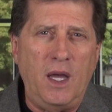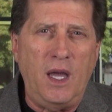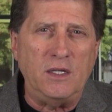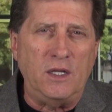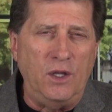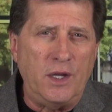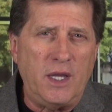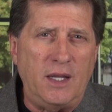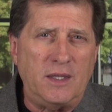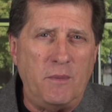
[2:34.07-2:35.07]
He's
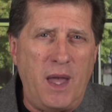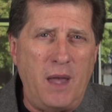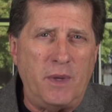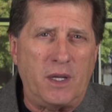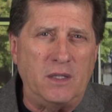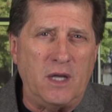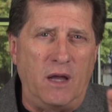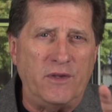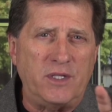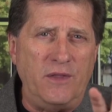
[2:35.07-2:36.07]
looking at the man because
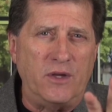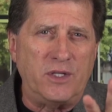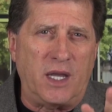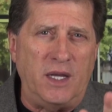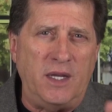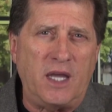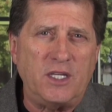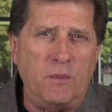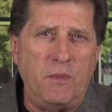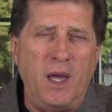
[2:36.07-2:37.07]
all of a sudden there's a
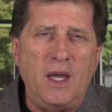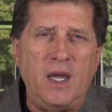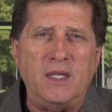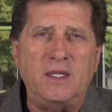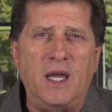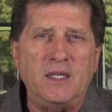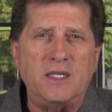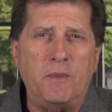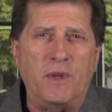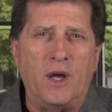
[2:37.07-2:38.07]
connection. He's getting
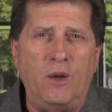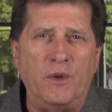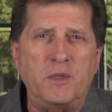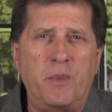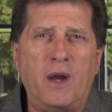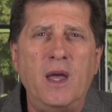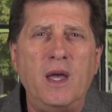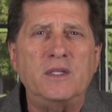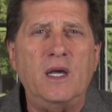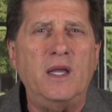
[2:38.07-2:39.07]
something with the Holy Spirit.
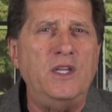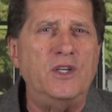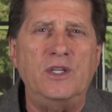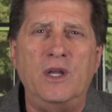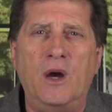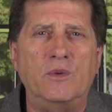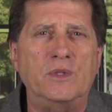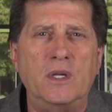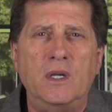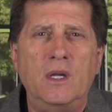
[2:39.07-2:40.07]
Suddenly he just
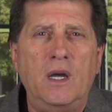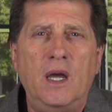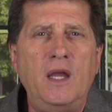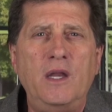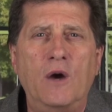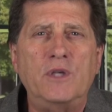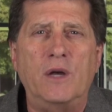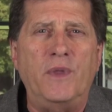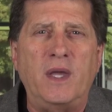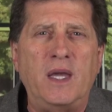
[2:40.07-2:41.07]
knows. He knows
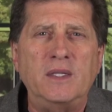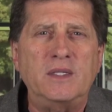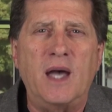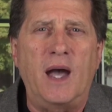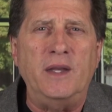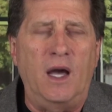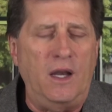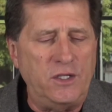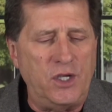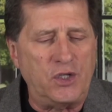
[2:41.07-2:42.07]
on the inside,
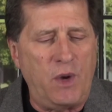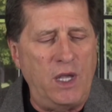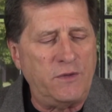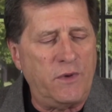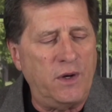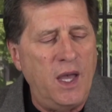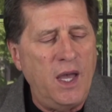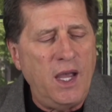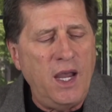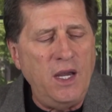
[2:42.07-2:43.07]
knowledge is transferred.
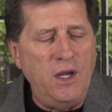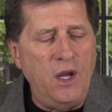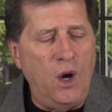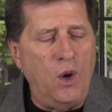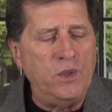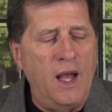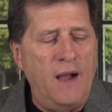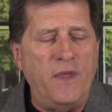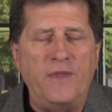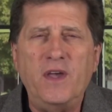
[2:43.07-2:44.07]
He knows
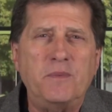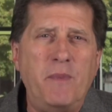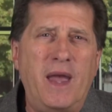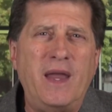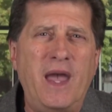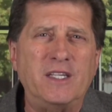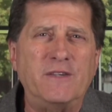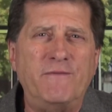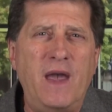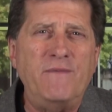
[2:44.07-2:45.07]
that this man
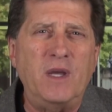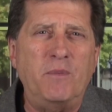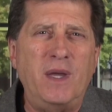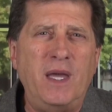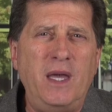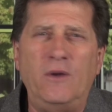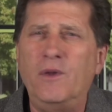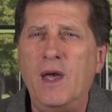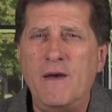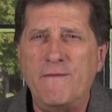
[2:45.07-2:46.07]
has faith to be
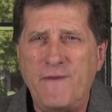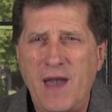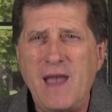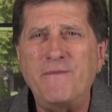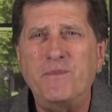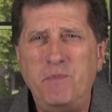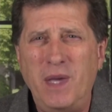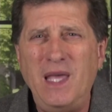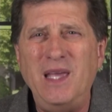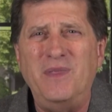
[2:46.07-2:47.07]
healed. Faith
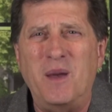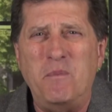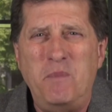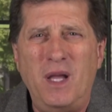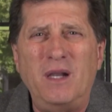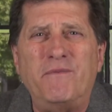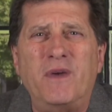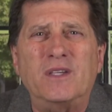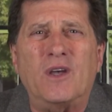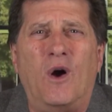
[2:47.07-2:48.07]
being the ability of
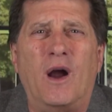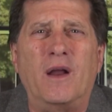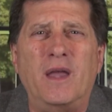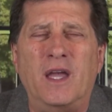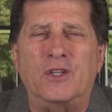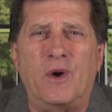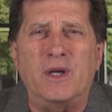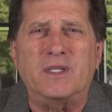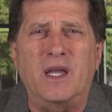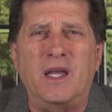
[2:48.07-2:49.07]
his heart in
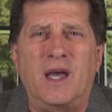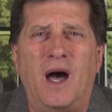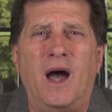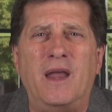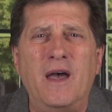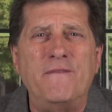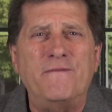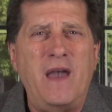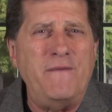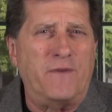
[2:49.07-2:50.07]
trusting God.
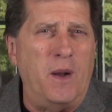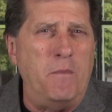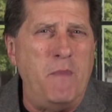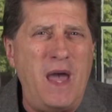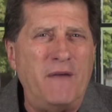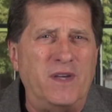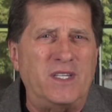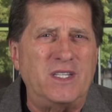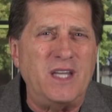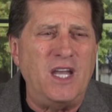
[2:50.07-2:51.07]
Faith for a
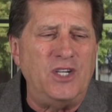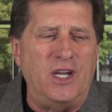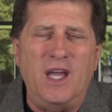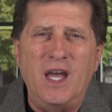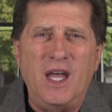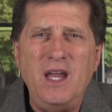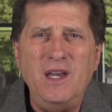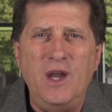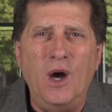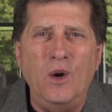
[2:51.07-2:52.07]
manifestation. He
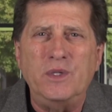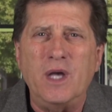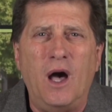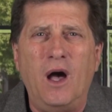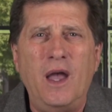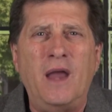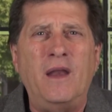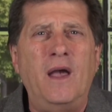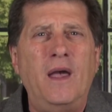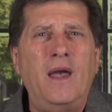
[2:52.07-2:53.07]
knows.
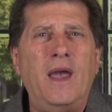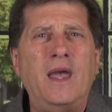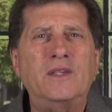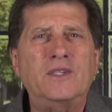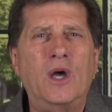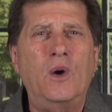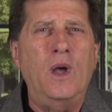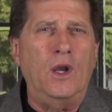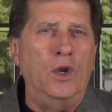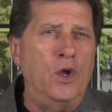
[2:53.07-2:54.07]
And
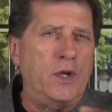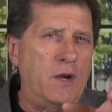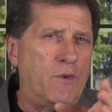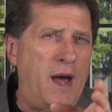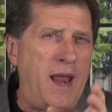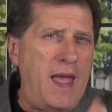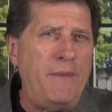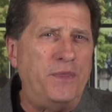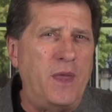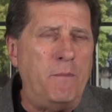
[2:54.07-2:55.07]
so looking right
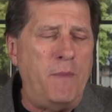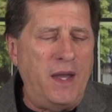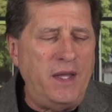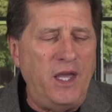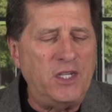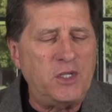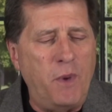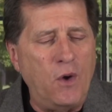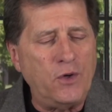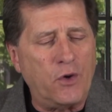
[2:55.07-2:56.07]
at the man, he
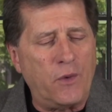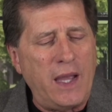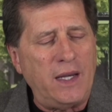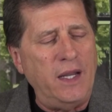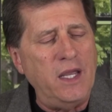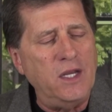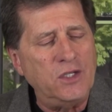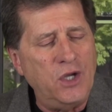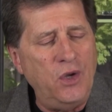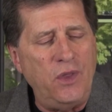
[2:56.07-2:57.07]
spoke directly
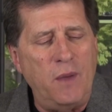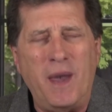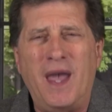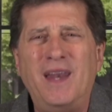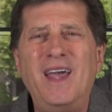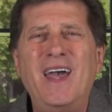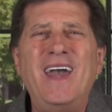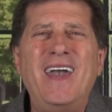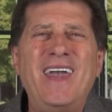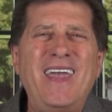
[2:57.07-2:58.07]
to the man,
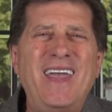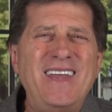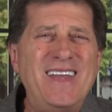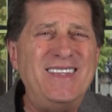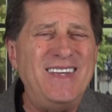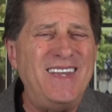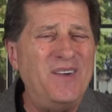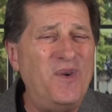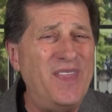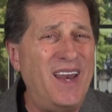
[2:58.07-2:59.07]
and he did
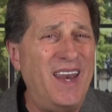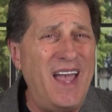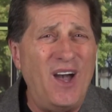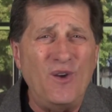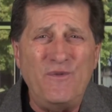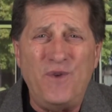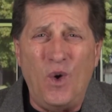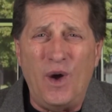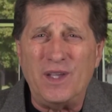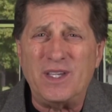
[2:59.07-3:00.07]
it with a loud
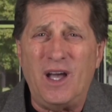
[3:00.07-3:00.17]
voice.